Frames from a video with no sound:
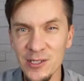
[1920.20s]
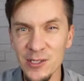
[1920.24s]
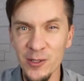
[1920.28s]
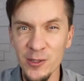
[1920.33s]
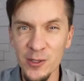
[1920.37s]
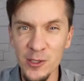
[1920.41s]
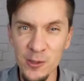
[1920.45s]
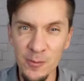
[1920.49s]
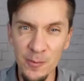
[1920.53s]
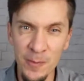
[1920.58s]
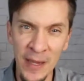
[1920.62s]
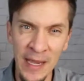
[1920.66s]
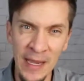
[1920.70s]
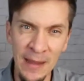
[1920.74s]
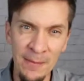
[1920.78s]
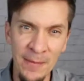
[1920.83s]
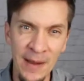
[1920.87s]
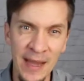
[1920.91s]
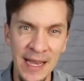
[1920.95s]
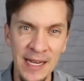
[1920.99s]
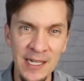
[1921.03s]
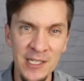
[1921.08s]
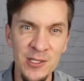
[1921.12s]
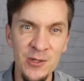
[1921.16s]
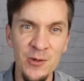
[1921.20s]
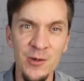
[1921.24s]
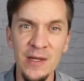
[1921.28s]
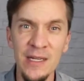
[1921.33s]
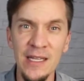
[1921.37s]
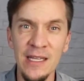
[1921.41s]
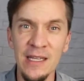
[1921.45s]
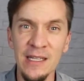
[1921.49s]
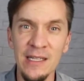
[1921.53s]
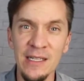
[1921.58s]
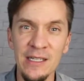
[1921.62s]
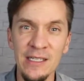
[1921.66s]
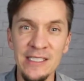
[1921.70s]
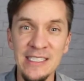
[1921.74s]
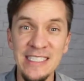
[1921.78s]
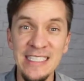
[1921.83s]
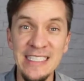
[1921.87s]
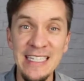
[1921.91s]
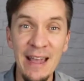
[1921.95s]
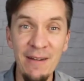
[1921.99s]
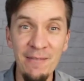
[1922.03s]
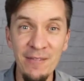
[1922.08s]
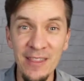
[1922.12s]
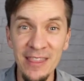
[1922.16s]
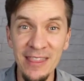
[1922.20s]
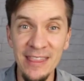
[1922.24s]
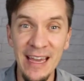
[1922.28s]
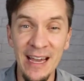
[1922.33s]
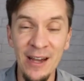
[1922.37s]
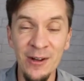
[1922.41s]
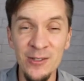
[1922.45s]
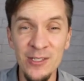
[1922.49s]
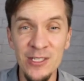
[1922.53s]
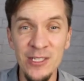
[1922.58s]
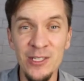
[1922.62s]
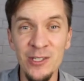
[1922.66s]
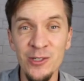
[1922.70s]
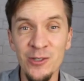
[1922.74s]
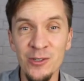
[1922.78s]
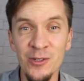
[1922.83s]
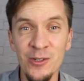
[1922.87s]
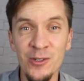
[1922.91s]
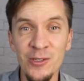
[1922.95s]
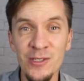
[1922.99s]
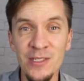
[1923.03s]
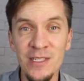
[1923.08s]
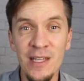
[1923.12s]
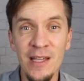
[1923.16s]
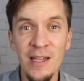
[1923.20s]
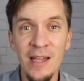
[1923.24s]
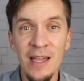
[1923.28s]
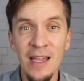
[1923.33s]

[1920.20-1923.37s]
euros, pay back 27,000 euros,